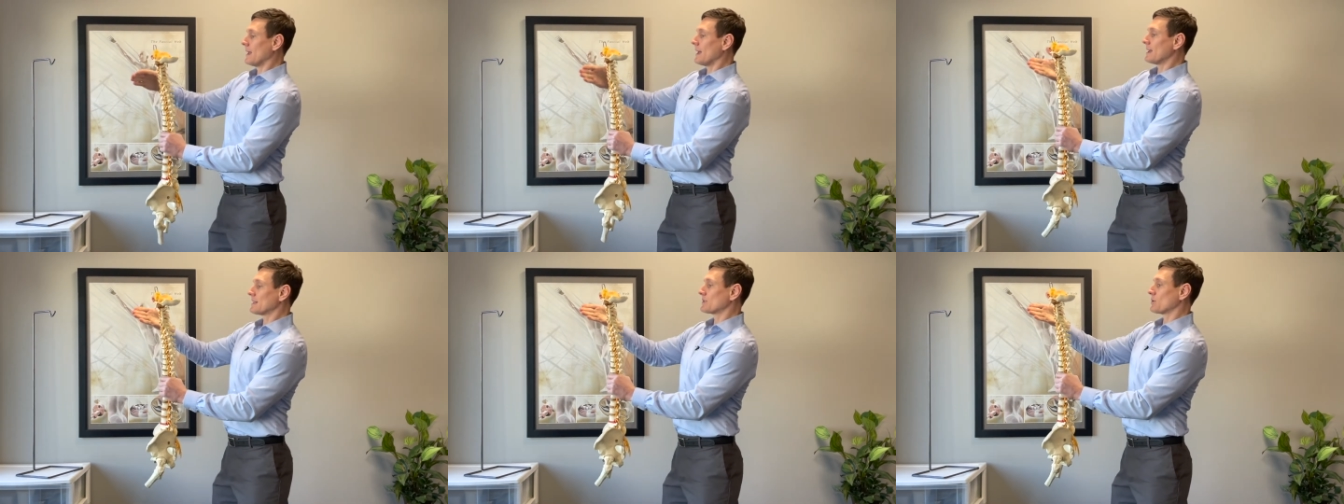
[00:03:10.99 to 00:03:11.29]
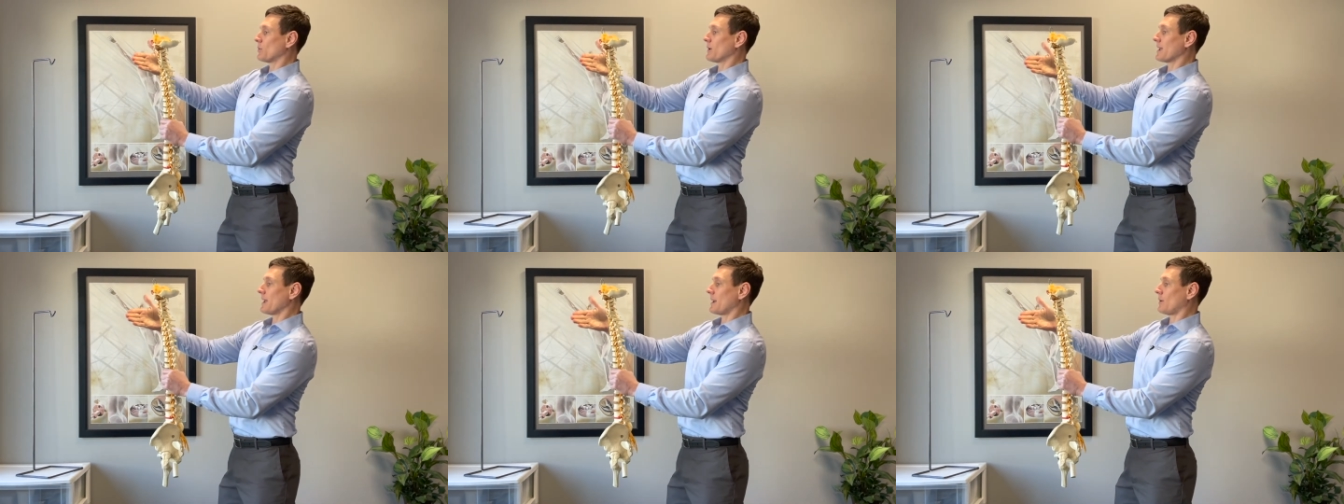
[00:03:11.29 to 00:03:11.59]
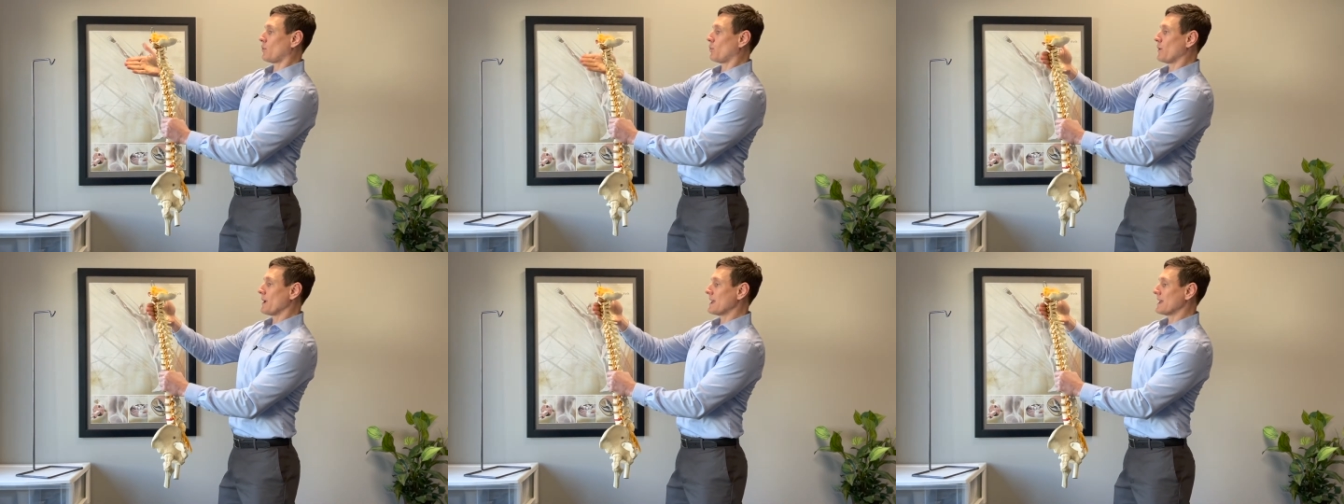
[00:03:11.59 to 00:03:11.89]
And so
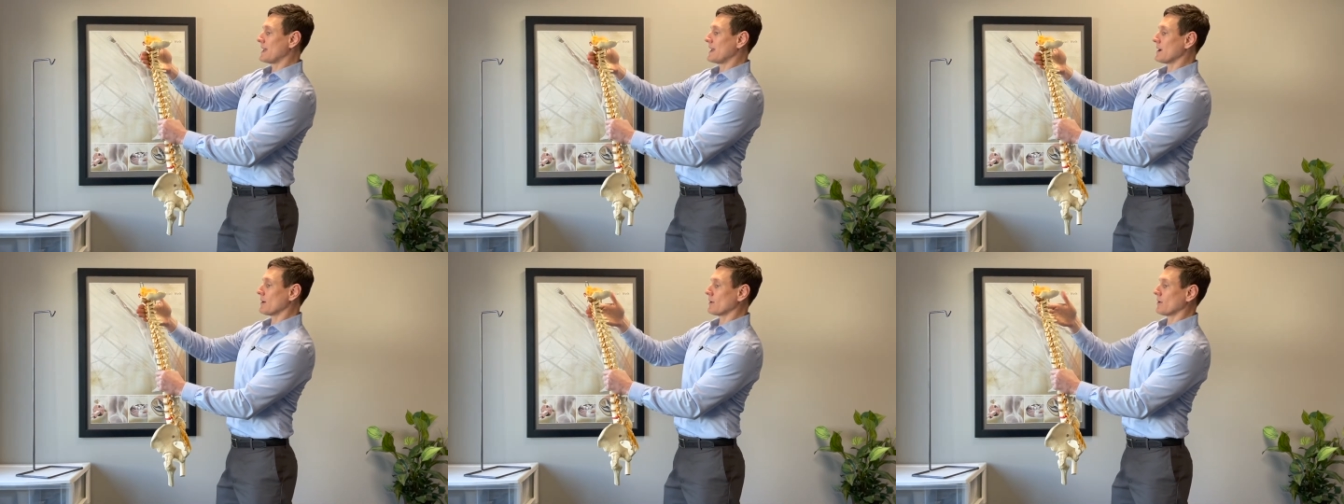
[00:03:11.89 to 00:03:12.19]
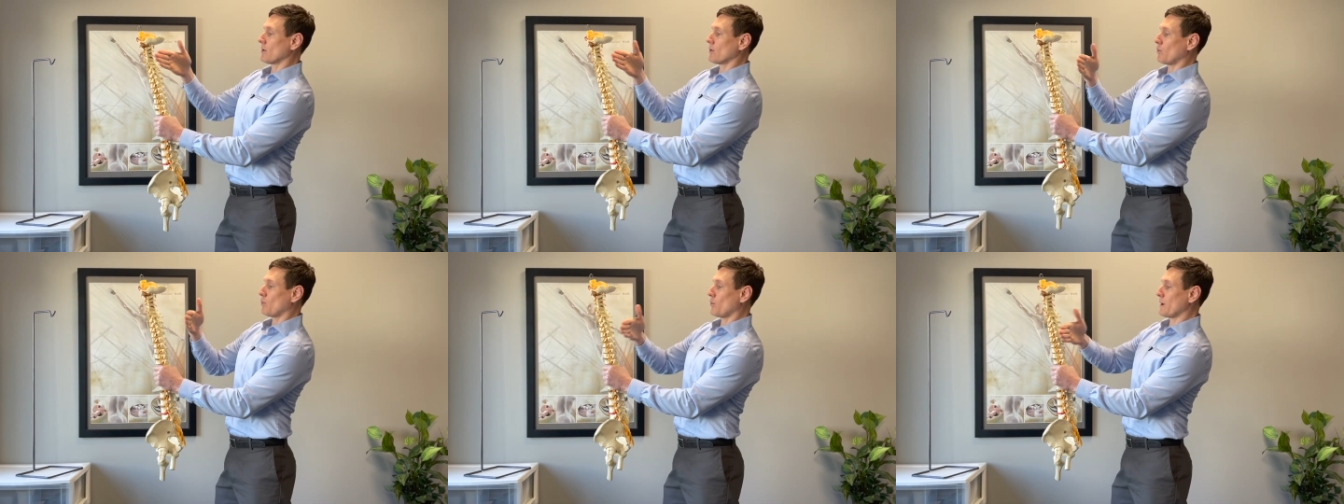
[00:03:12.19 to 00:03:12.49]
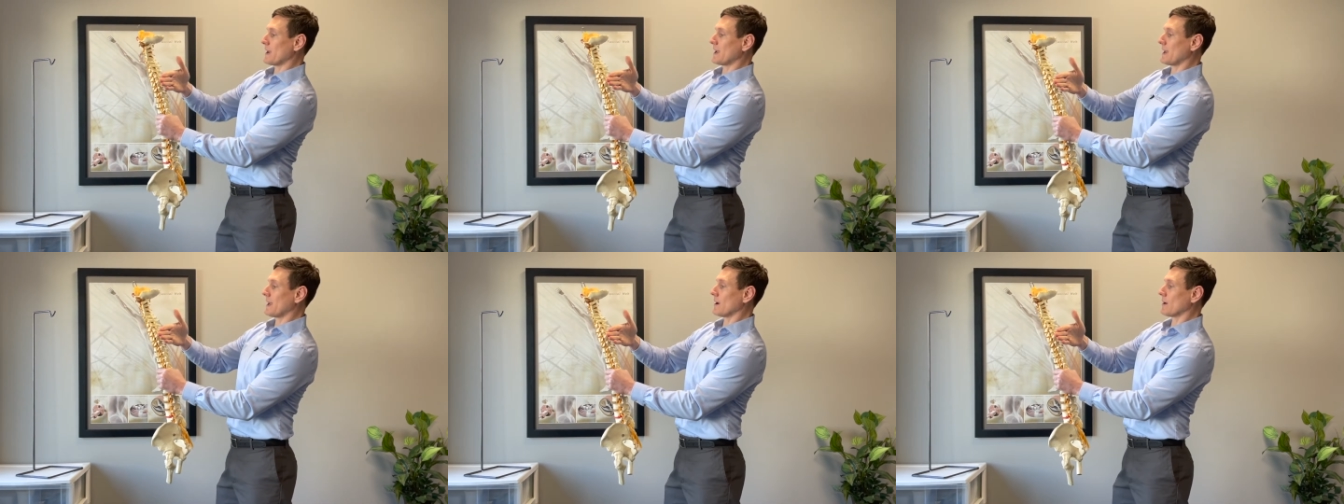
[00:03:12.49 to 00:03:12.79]
again, weak here,
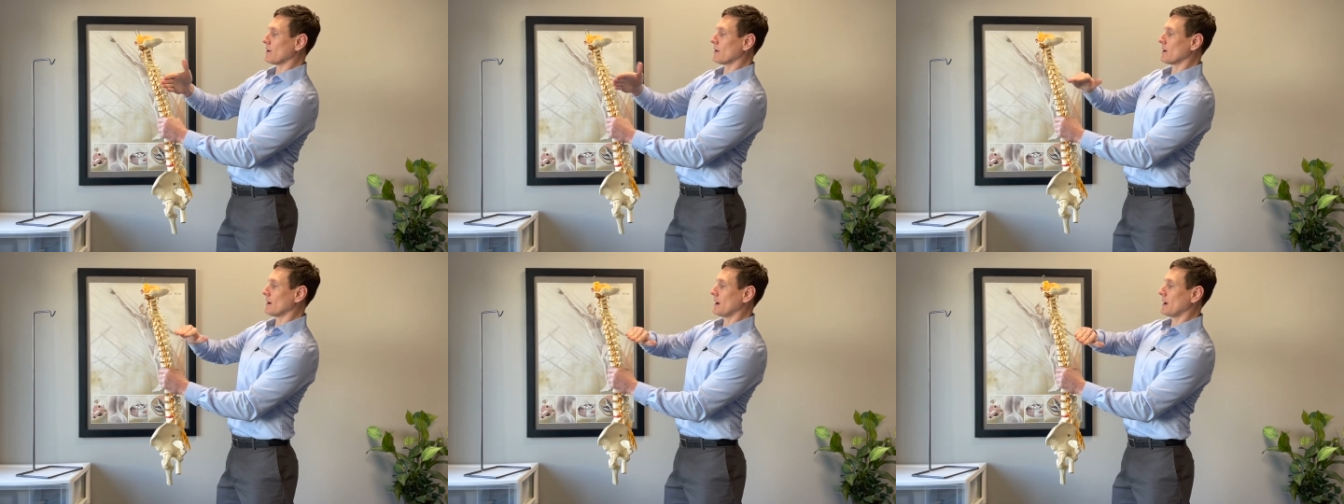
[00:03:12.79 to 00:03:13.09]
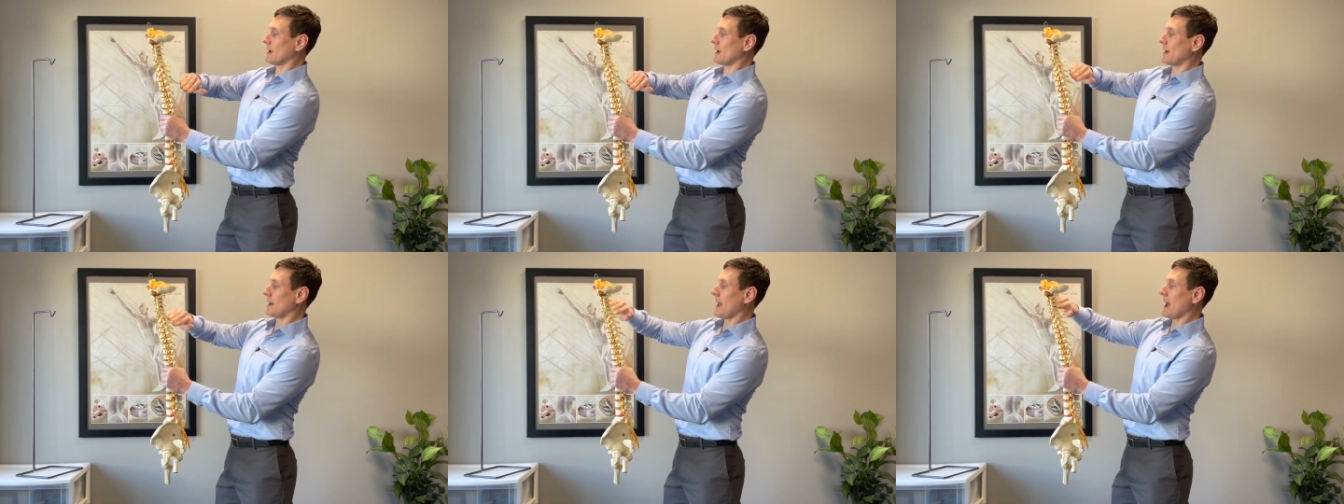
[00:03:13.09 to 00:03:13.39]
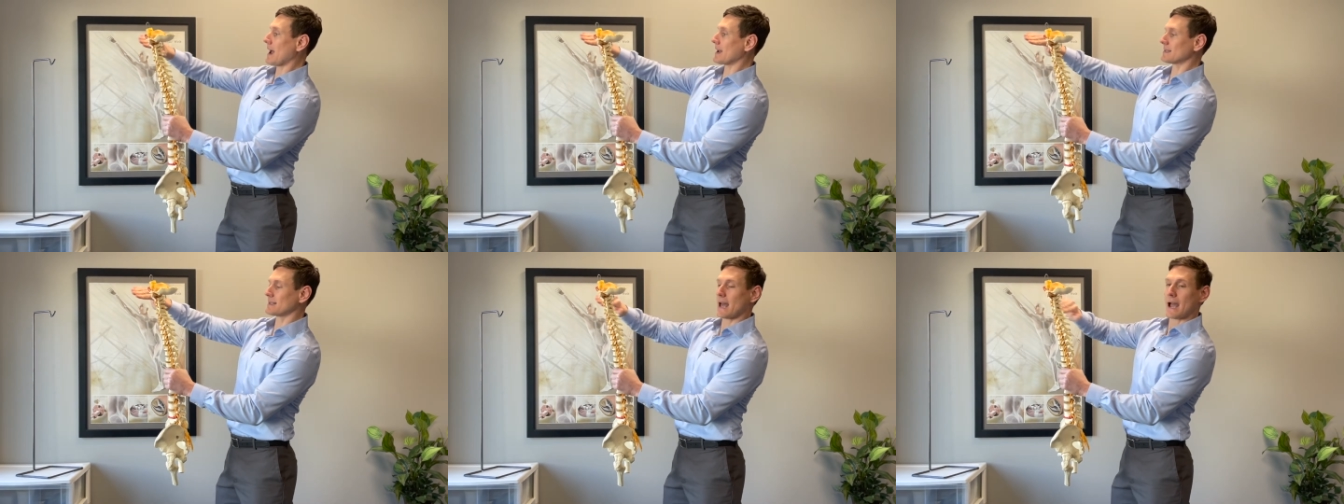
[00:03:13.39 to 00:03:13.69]
weak here, and it
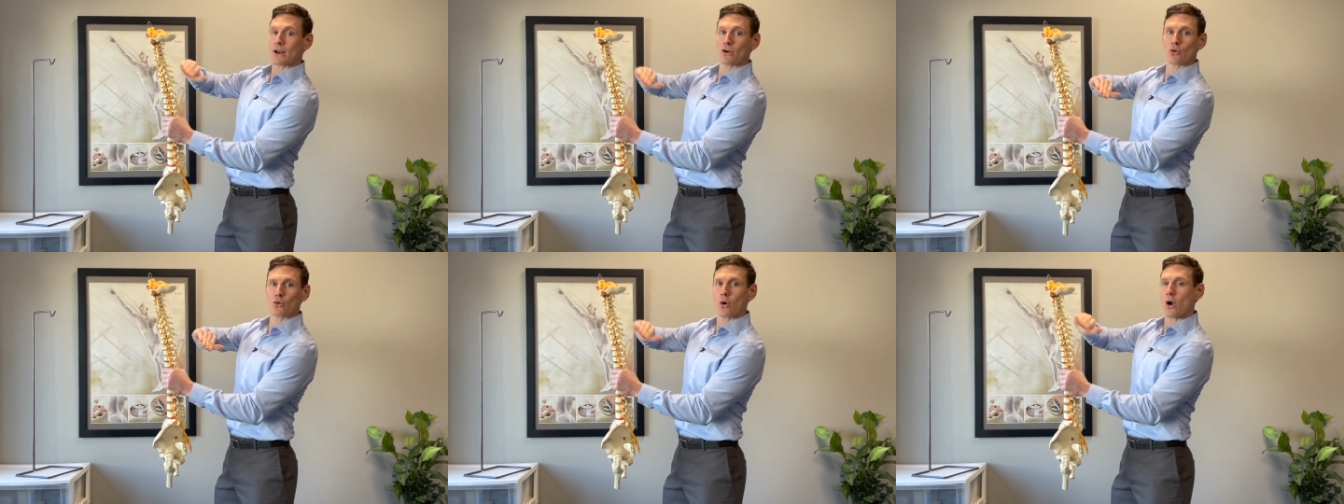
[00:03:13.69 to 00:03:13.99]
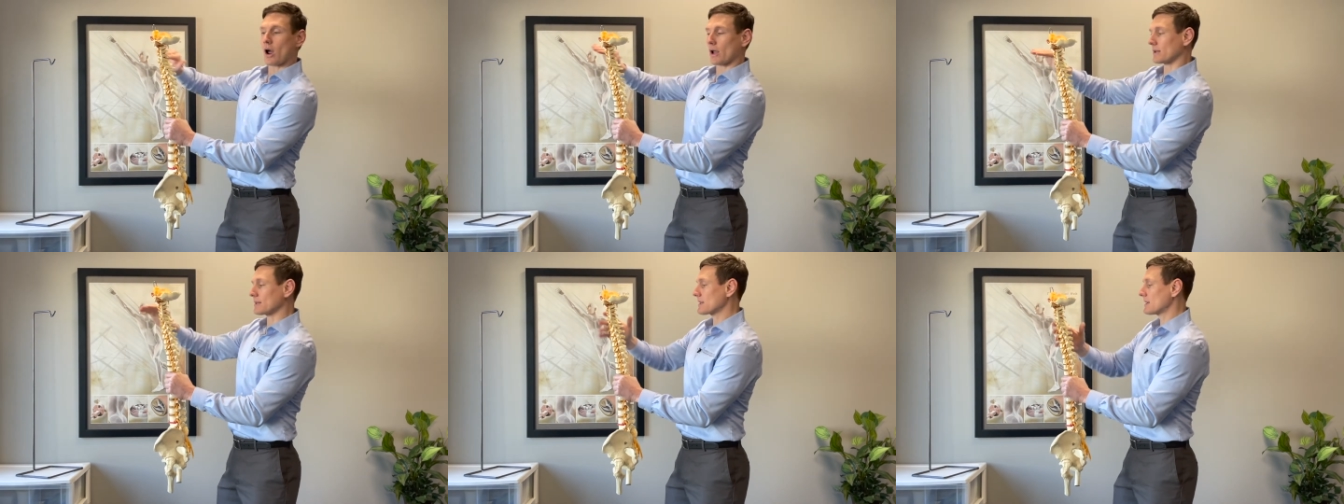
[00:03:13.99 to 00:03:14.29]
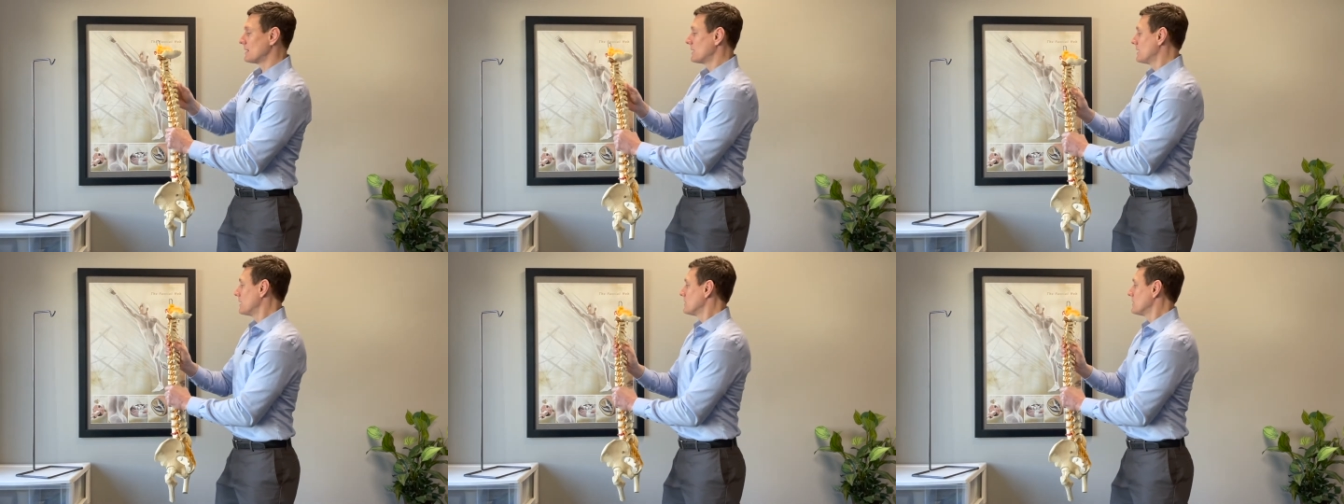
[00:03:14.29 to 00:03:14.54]
has that cross.